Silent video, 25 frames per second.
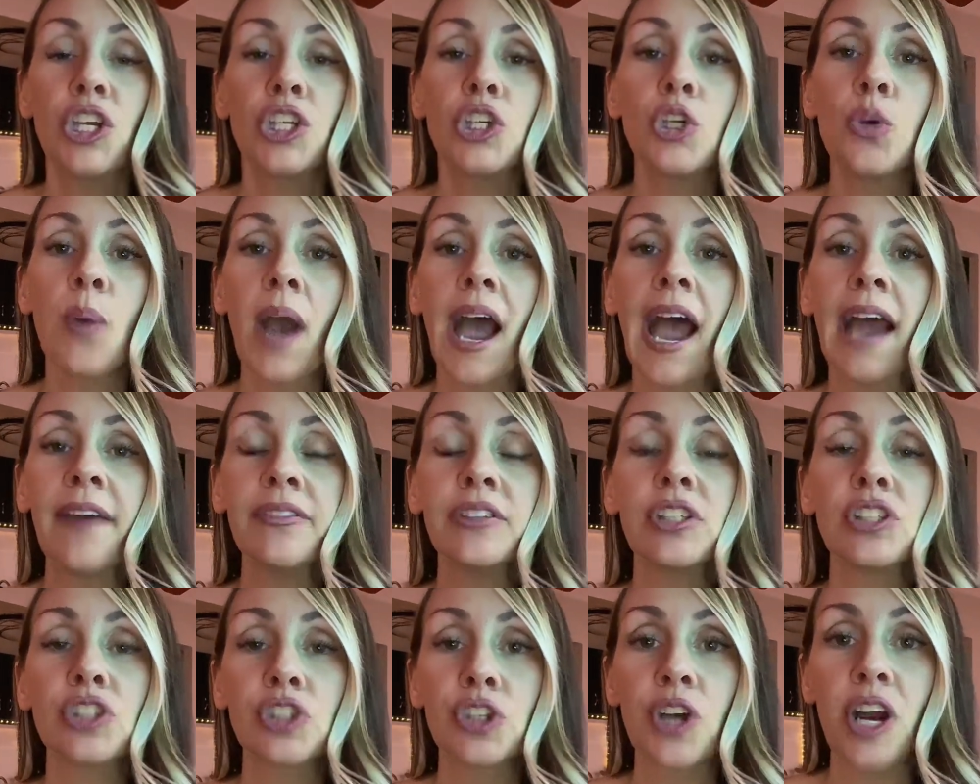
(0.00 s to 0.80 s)
You
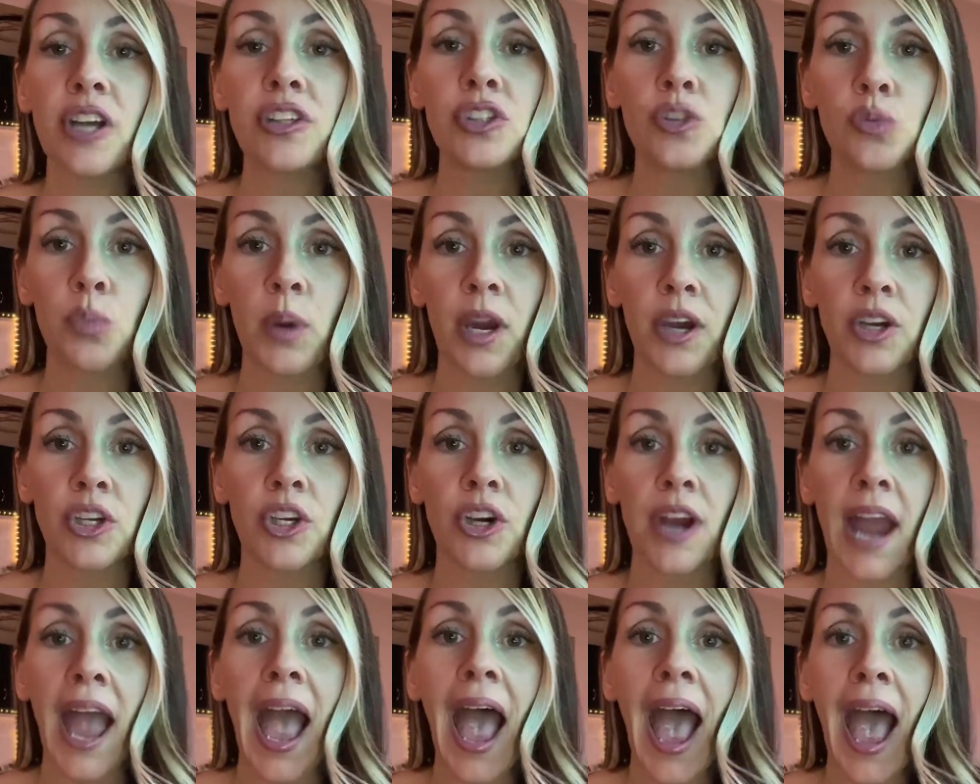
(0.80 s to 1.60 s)
have to trust where
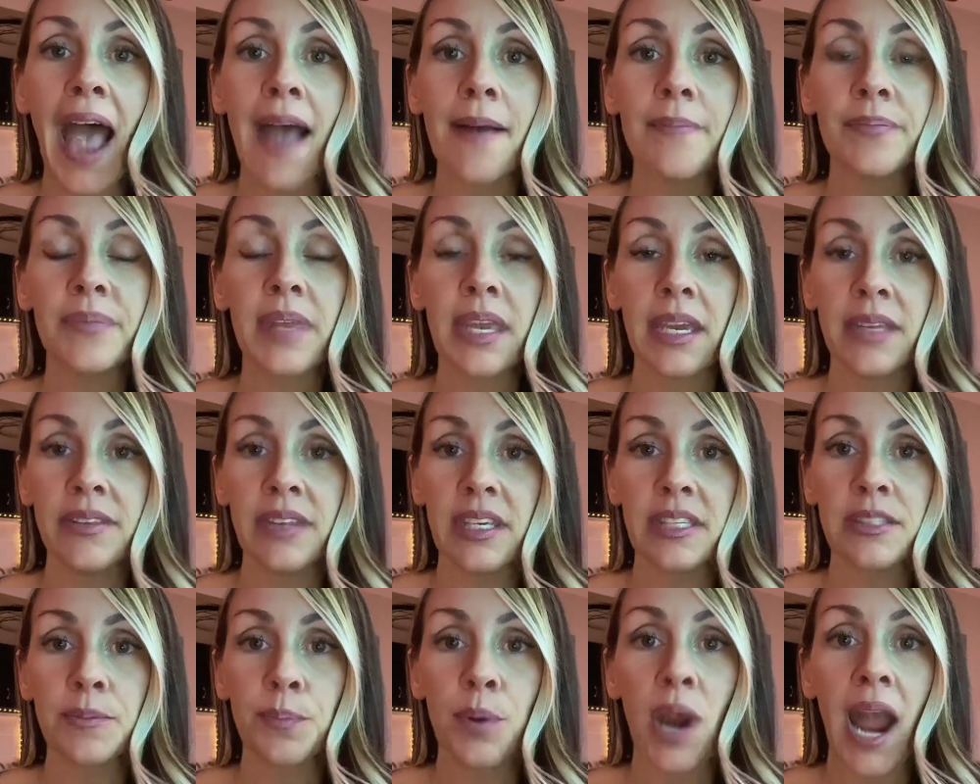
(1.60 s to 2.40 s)
you're at in
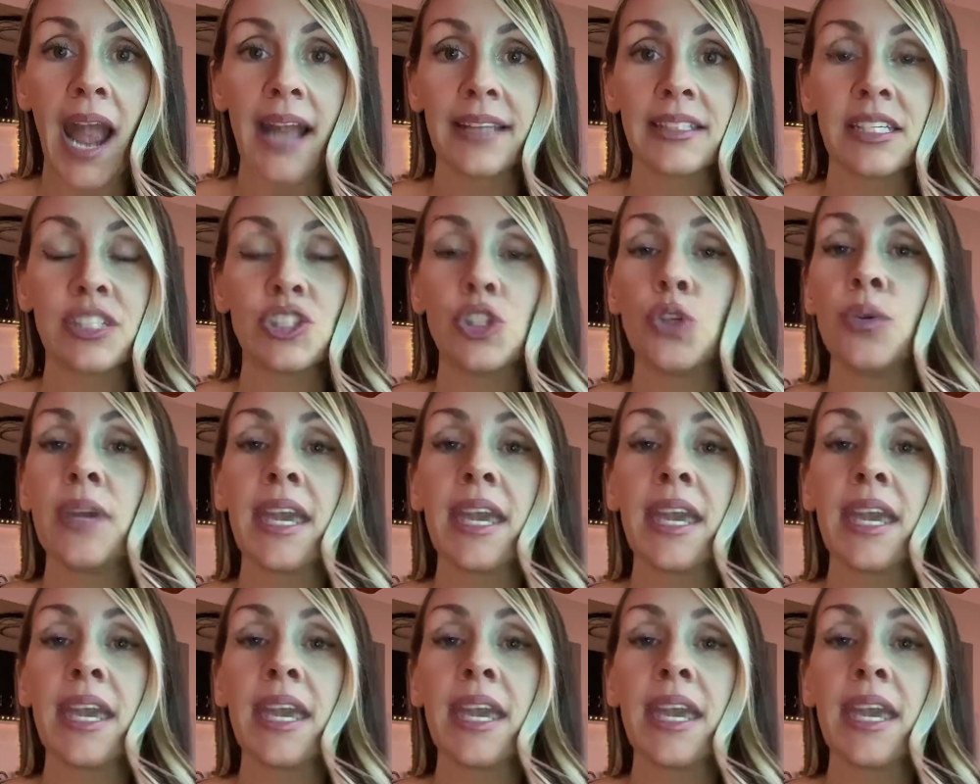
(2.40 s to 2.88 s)
this practice.